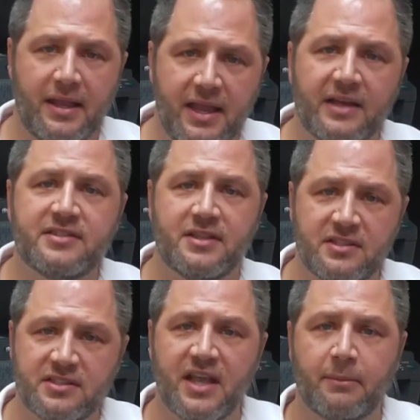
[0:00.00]
yes,
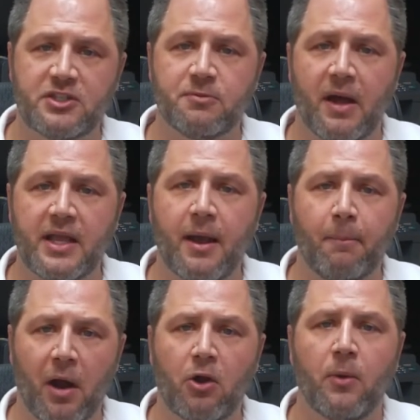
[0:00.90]
this is how much money I'm
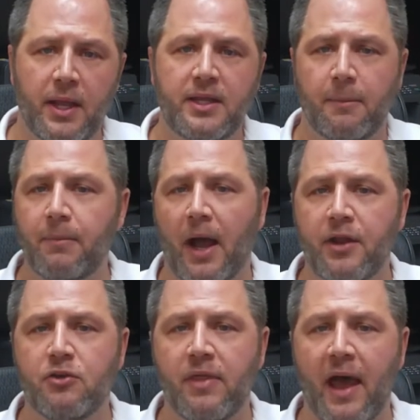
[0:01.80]
borrowing. Yep, I
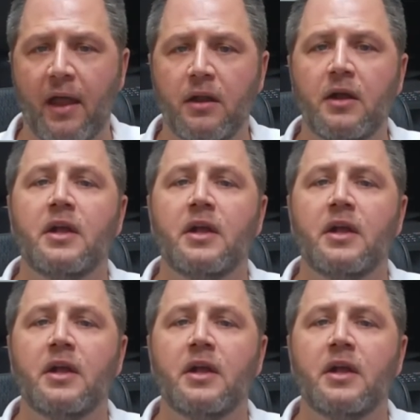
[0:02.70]
knew that.